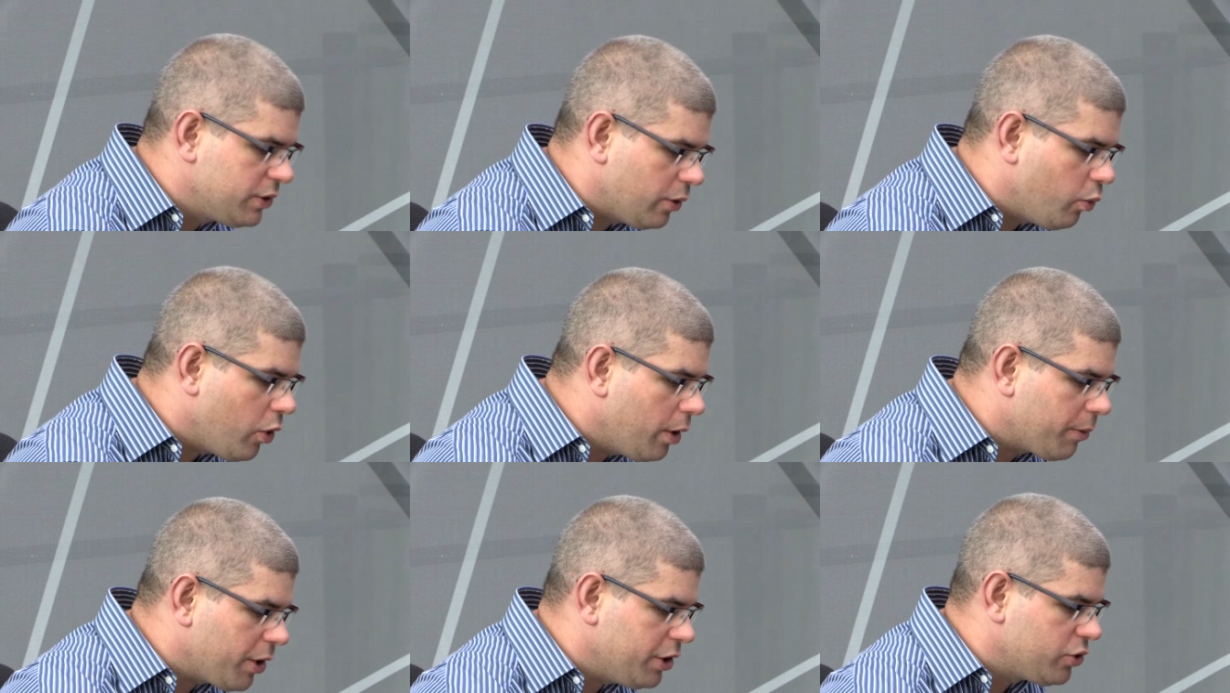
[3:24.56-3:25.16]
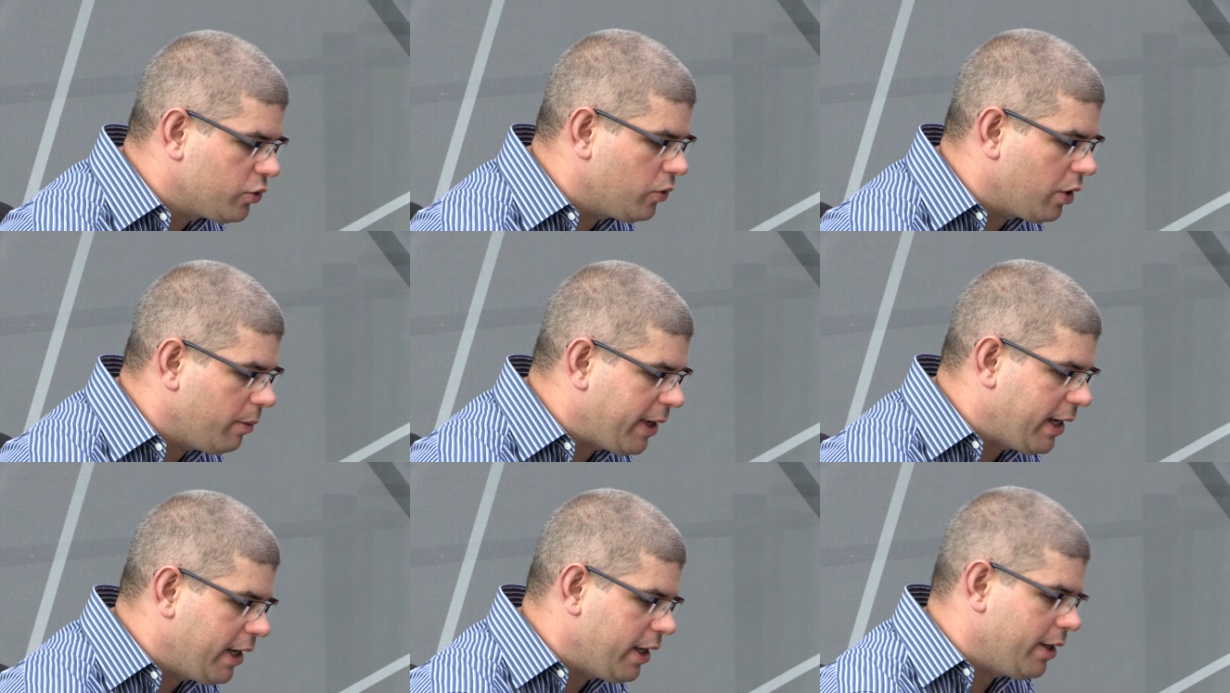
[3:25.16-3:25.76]
So what I'm going to talk
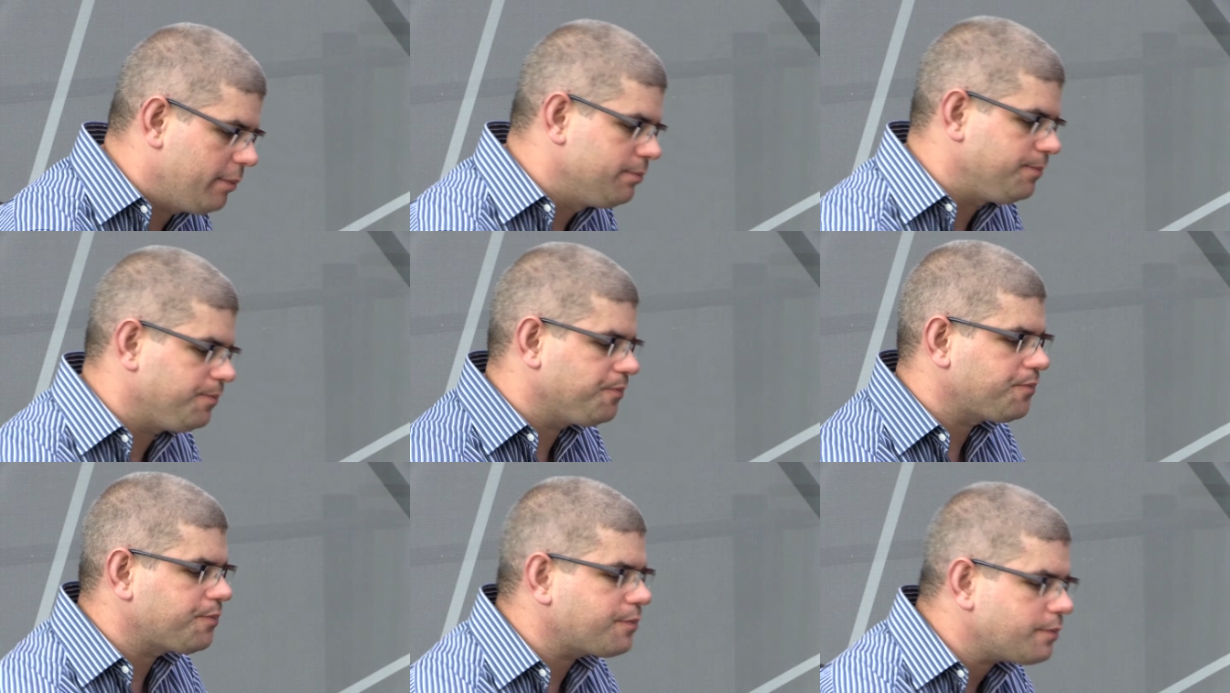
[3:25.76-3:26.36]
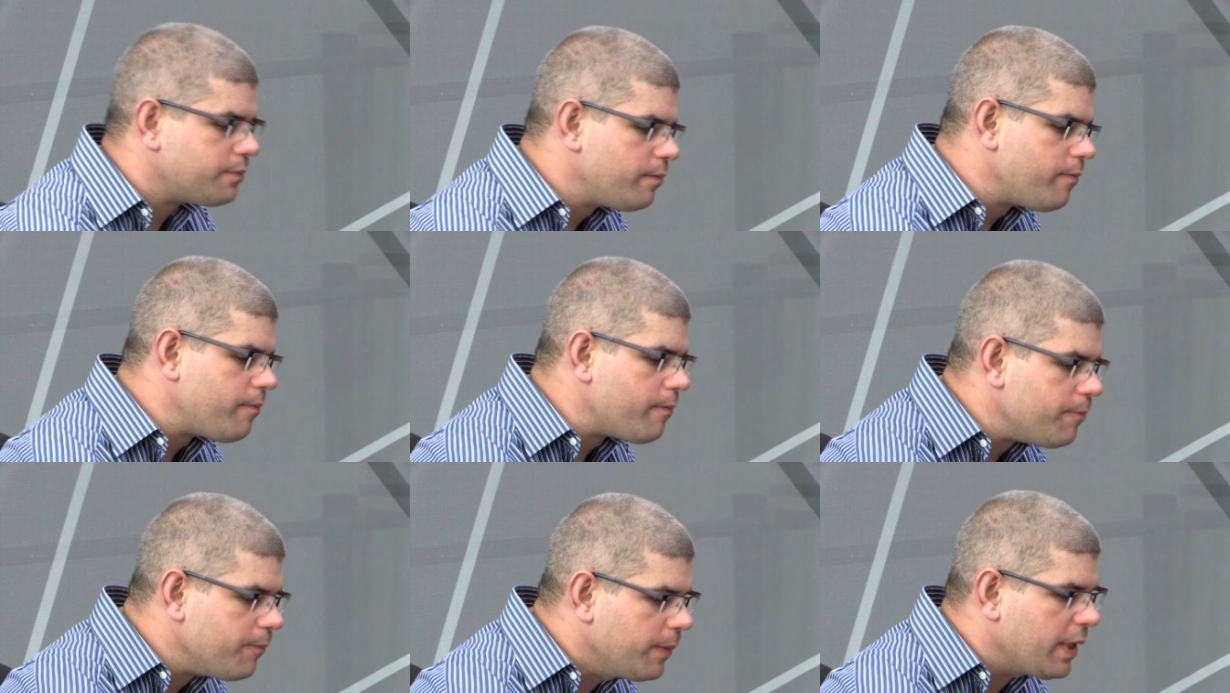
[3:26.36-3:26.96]
about
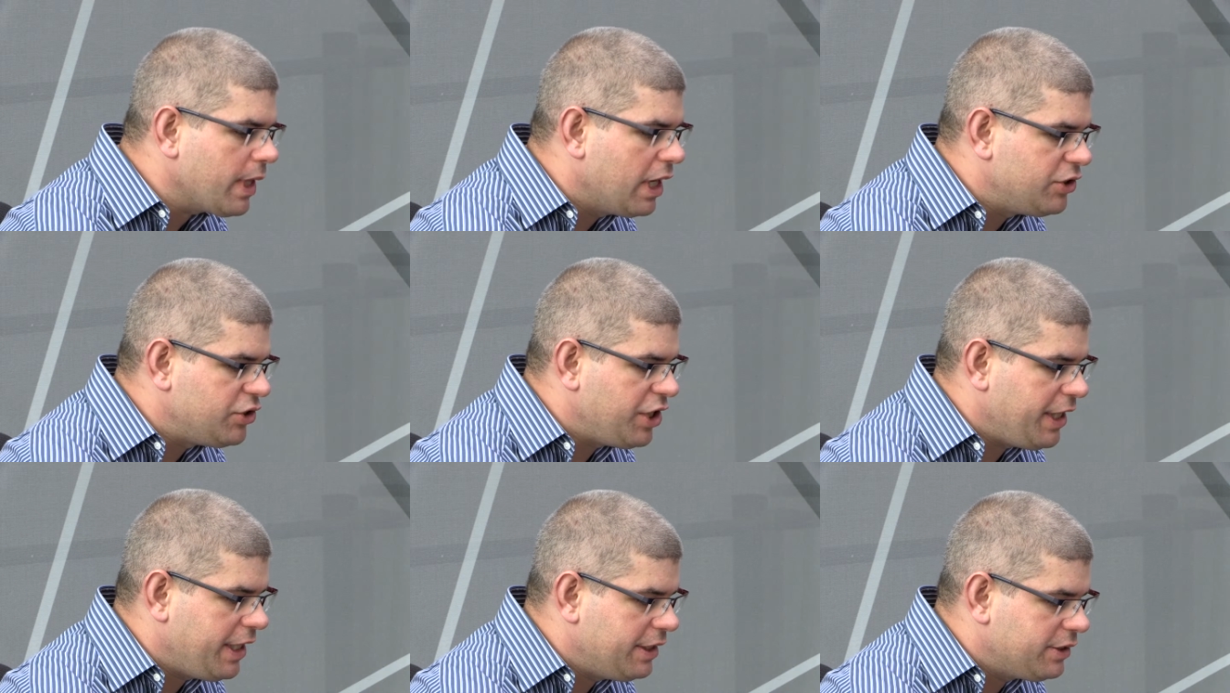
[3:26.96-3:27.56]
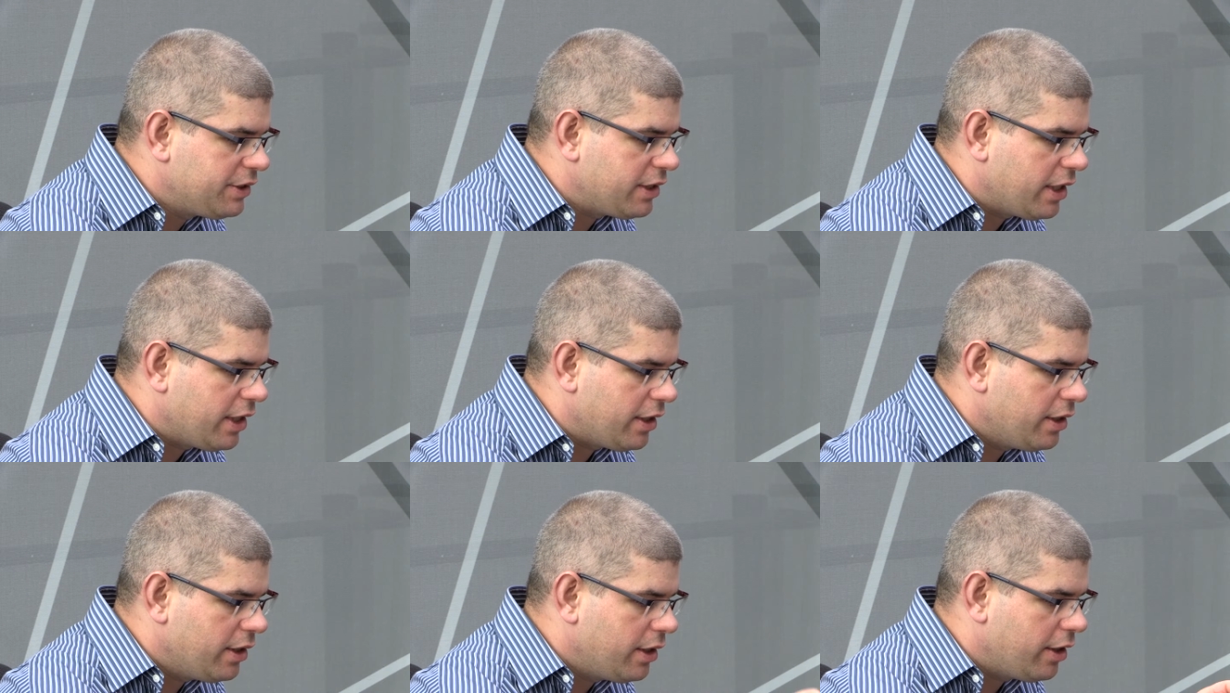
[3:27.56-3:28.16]
are genes
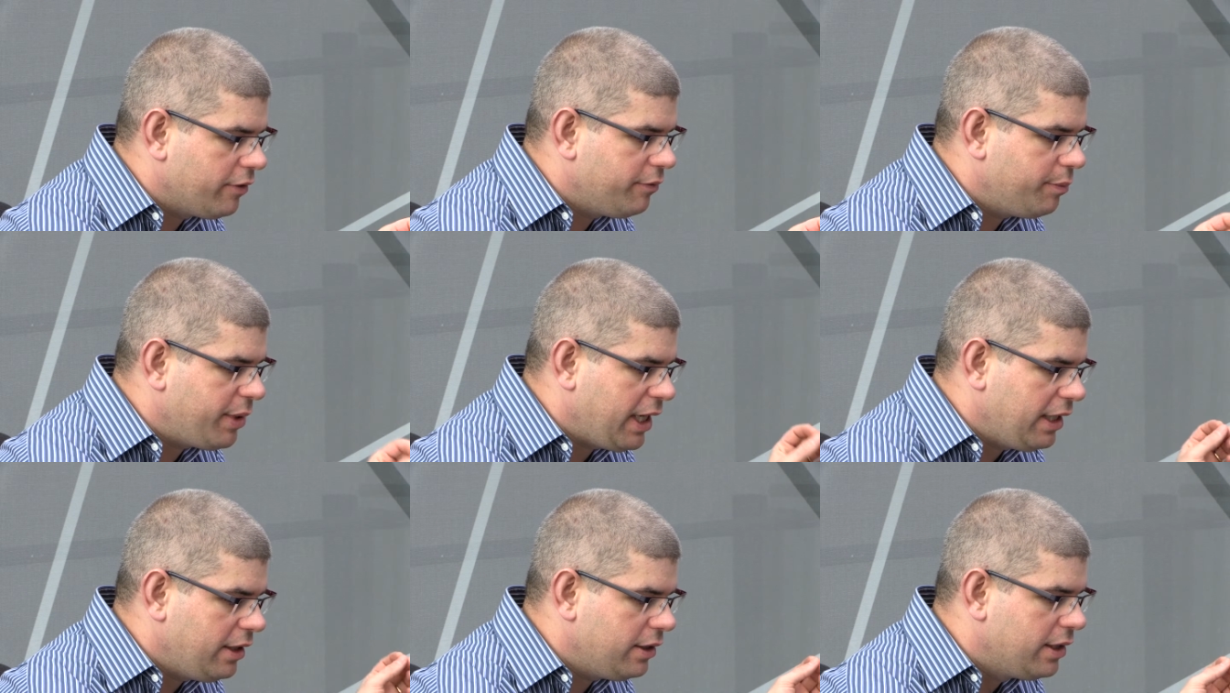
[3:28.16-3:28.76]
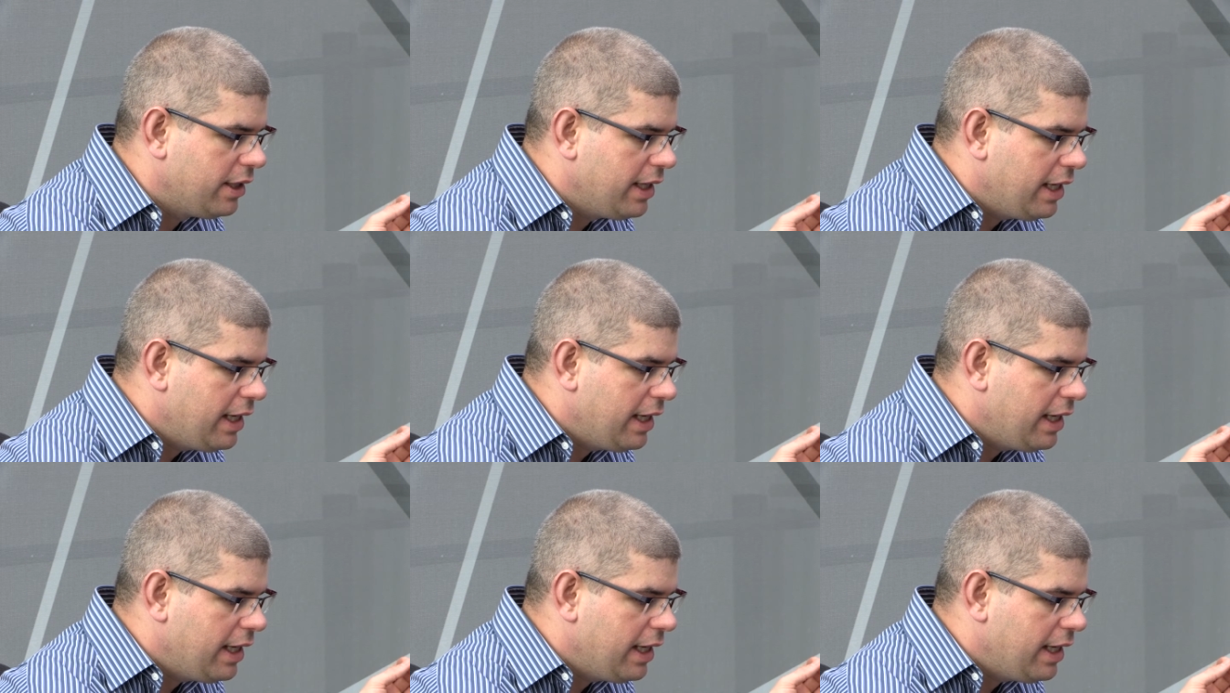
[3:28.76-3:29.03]
that have been